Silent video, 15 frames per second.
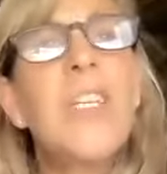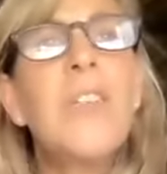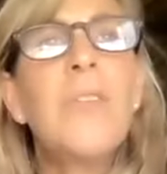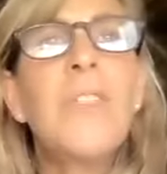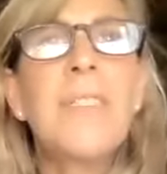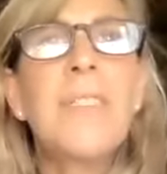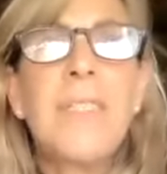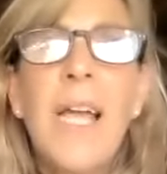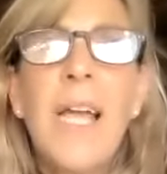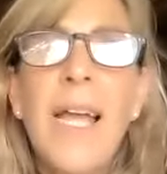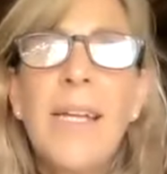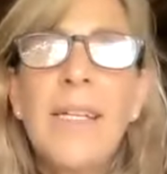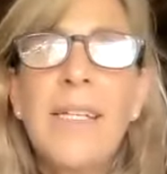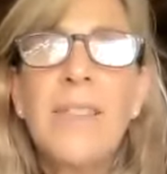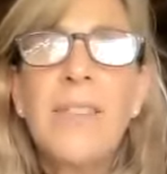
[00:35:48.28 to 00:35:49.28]
then you
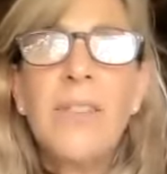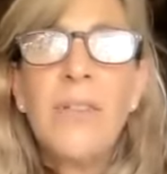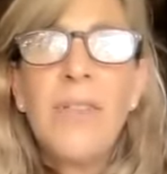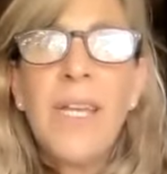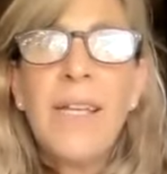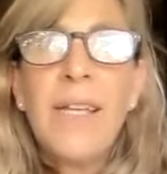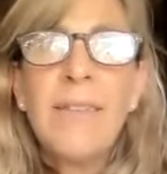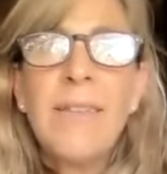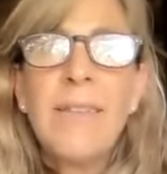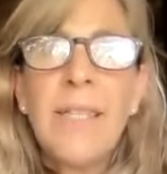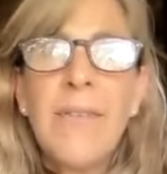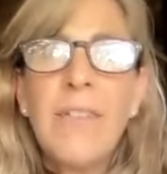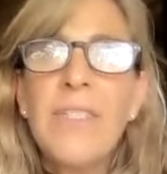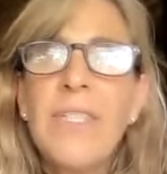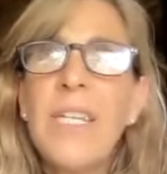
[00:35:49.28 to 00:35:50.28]
decide in
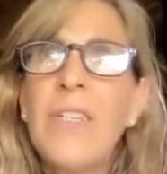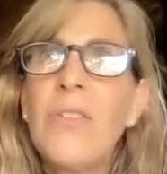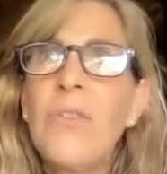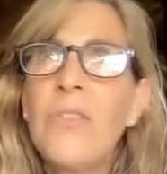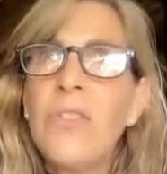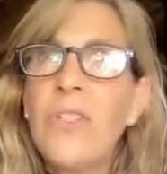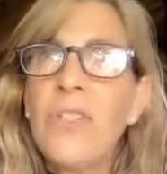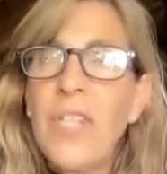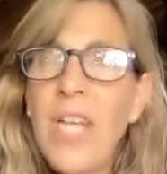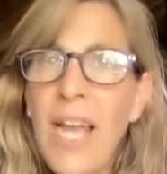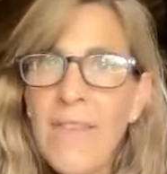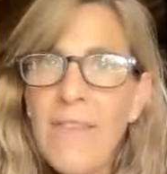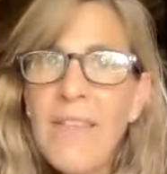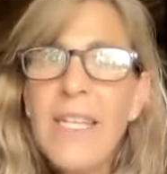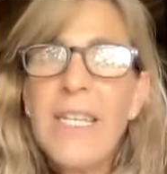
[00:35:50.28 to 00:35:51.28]
2017, you start
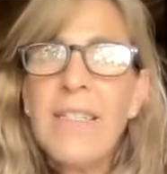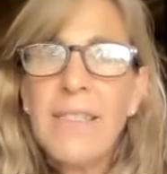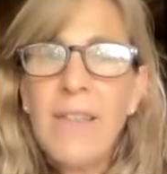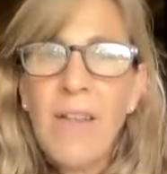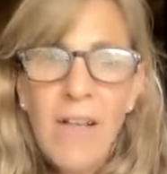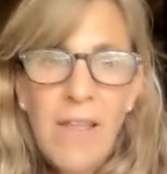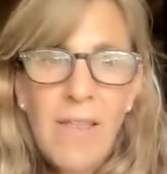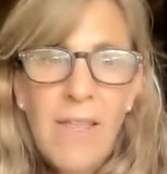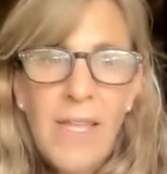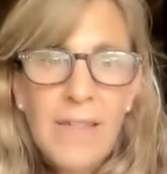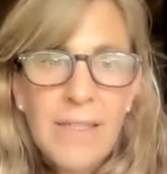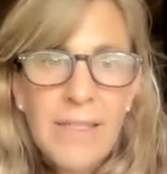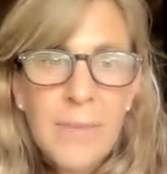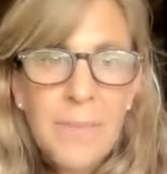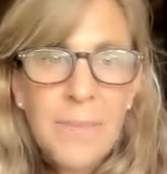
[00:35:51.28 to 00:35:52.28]
diving into all
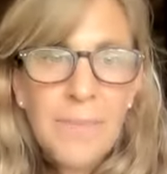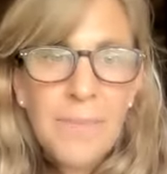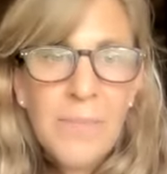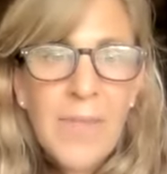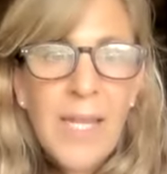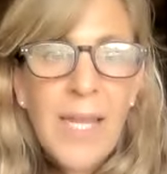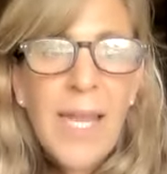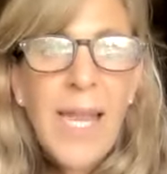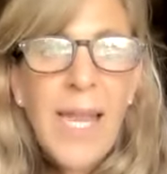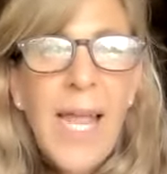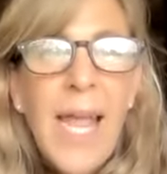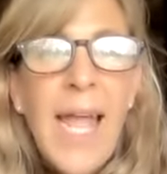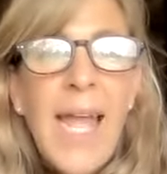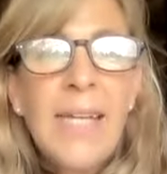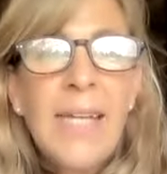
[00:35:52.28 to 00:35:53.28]
this.
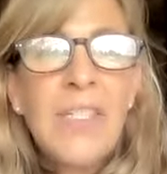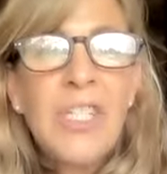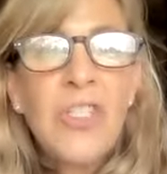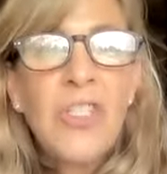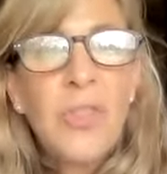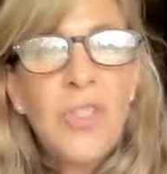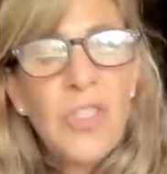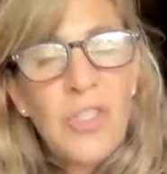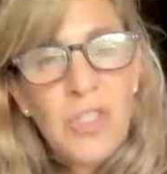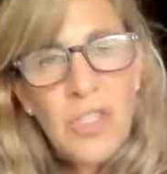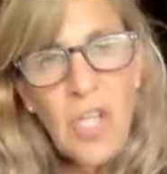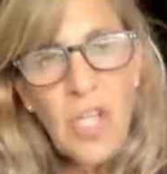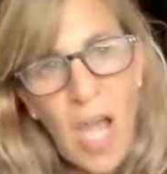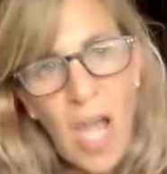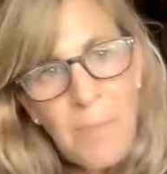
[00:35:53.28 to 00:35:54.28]
And did you
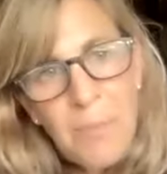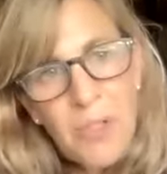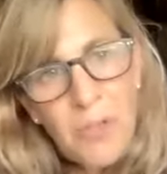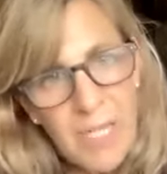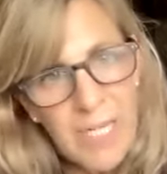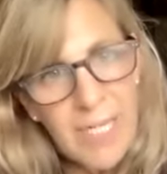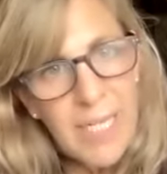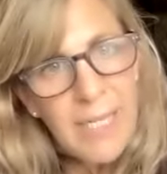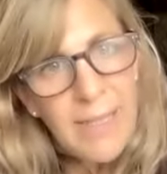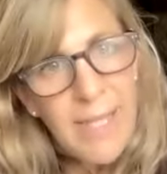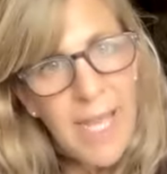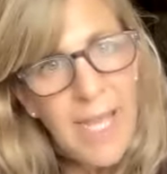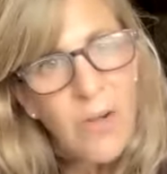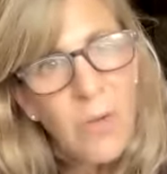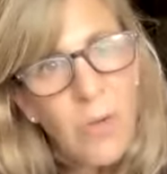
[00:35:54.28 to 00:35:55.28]
stop drinking
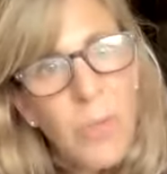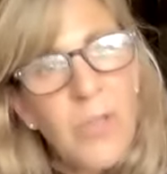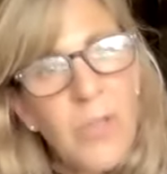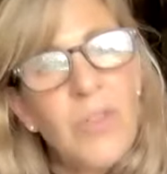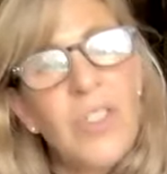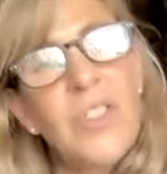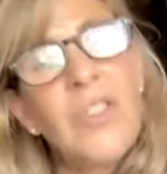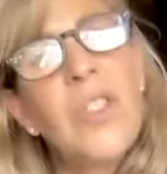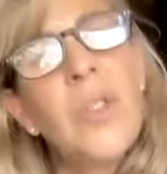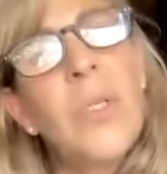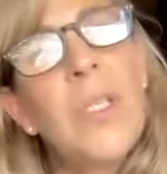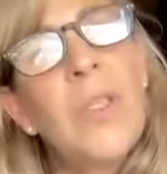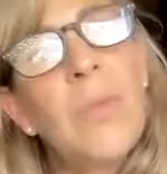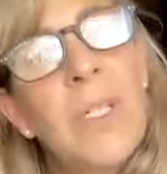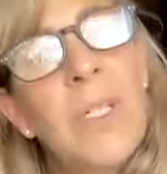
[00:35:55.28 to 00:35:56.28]
then? Or were you just
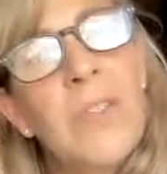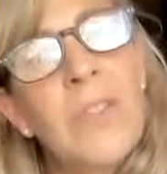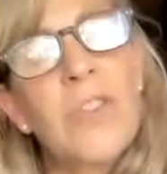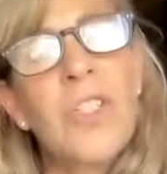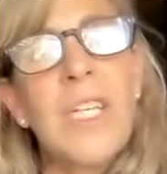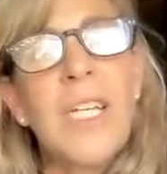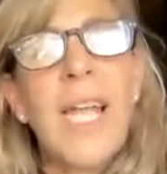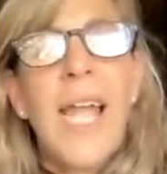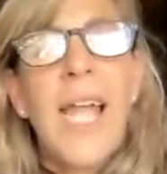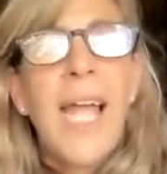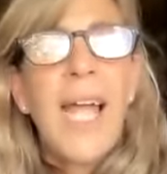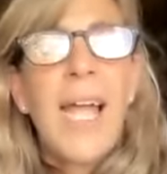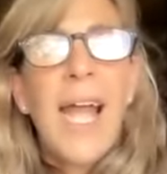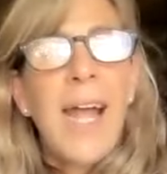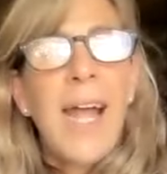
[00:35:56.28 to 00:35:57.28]
doing the research? Like,
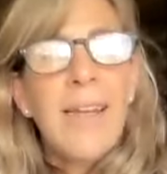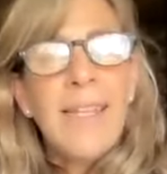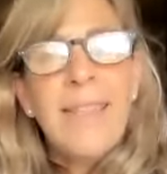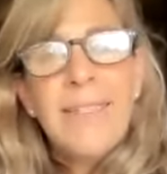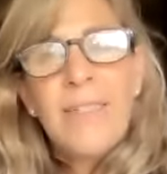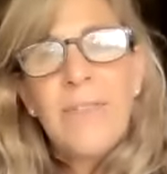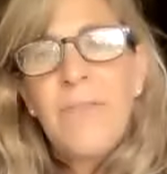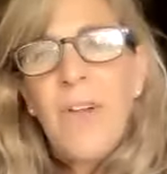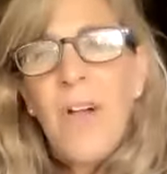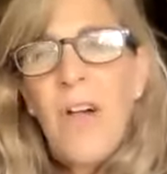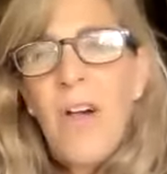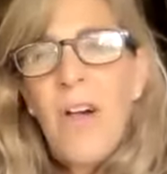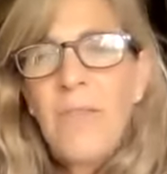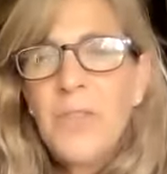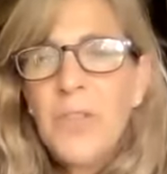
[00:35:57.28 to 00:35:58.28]
how did this
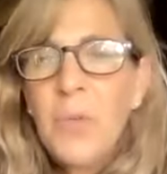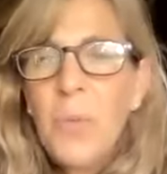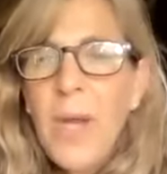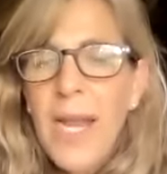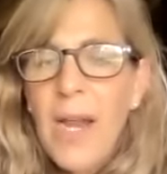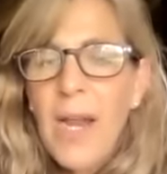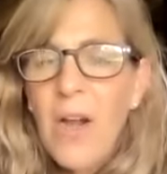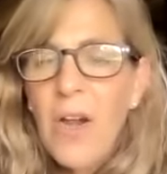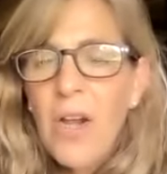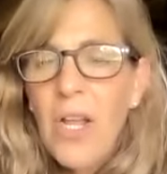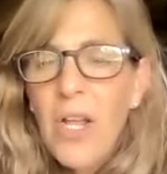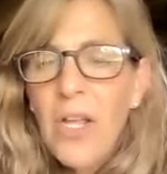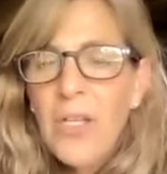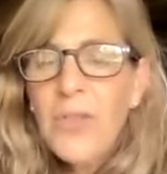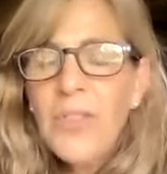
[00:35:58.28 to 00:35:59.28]
evolve to where
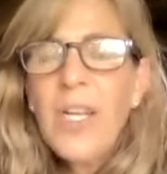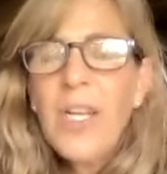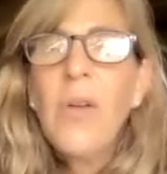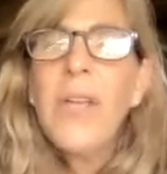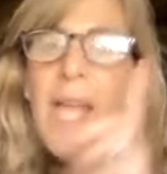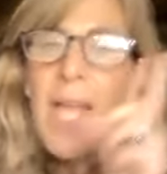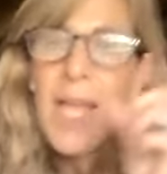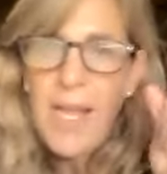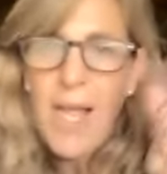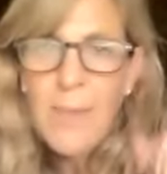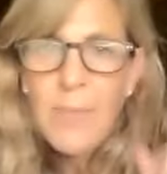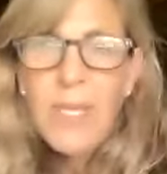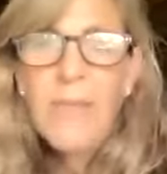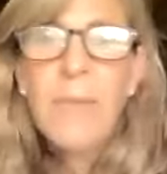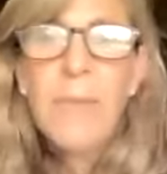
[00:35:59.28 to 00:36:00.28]
you said, okay,
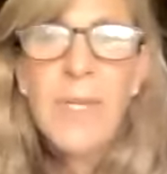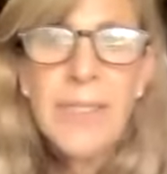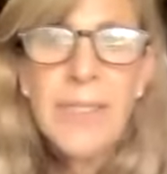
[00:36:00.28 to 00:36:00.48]
I'm giving